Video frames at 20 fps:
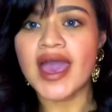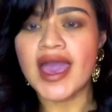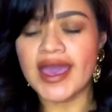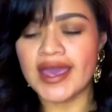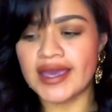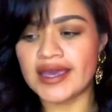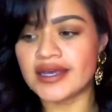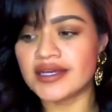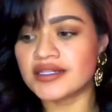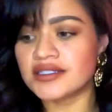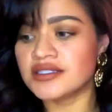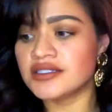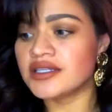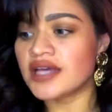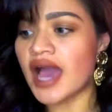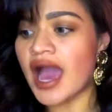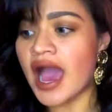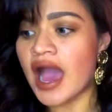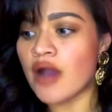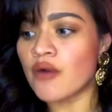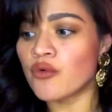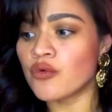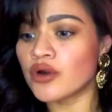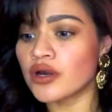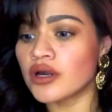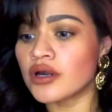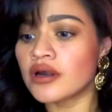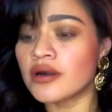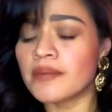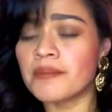and
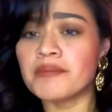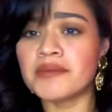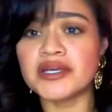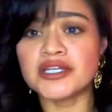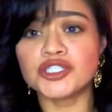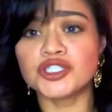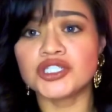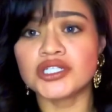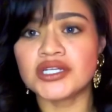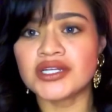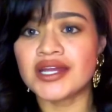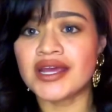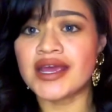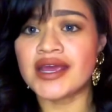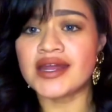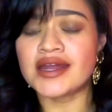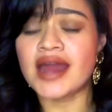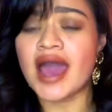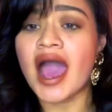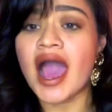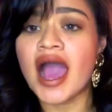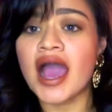our mission and